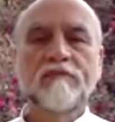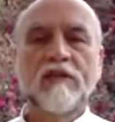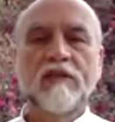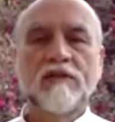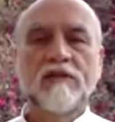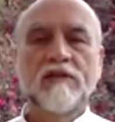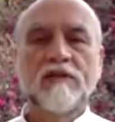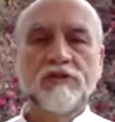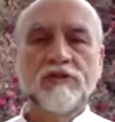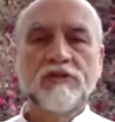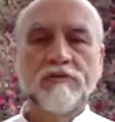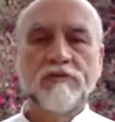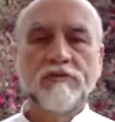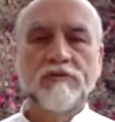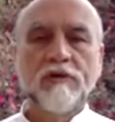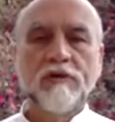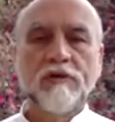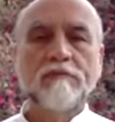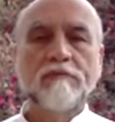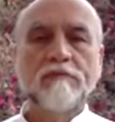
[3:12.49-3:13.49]
the
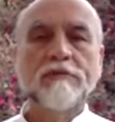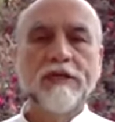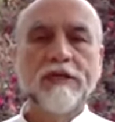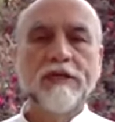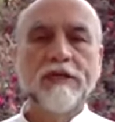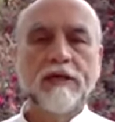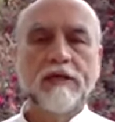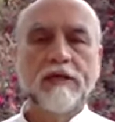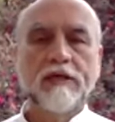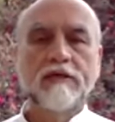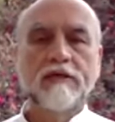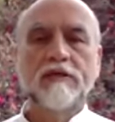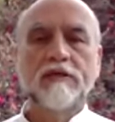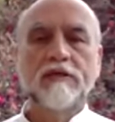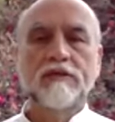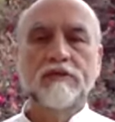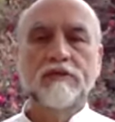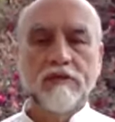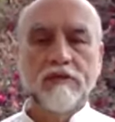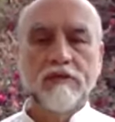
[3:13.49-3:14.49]
Shramana
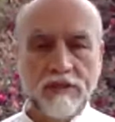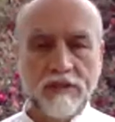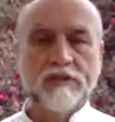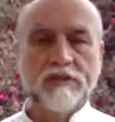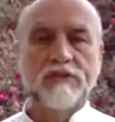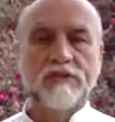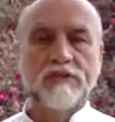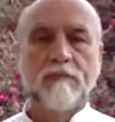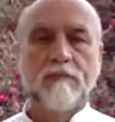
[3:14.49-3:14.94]
traditions.